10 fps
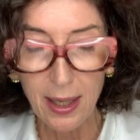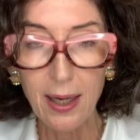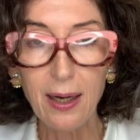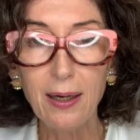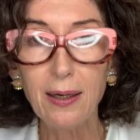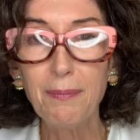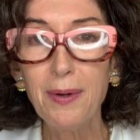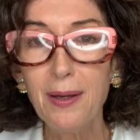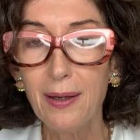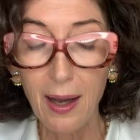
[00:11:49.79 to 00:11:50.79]

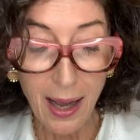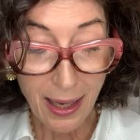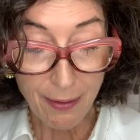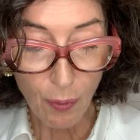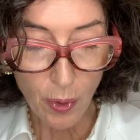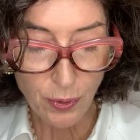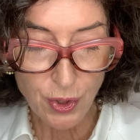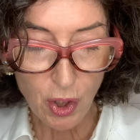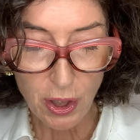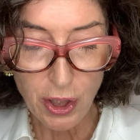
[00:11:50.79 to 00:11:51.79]
olive oil
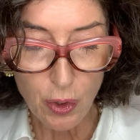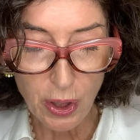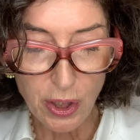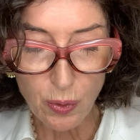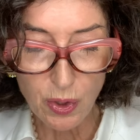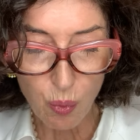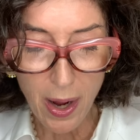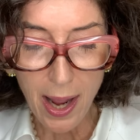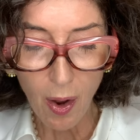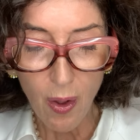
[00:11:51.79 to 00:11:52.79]
certainly you could do as
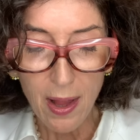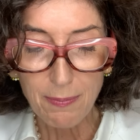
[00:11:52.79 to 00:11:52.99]
well,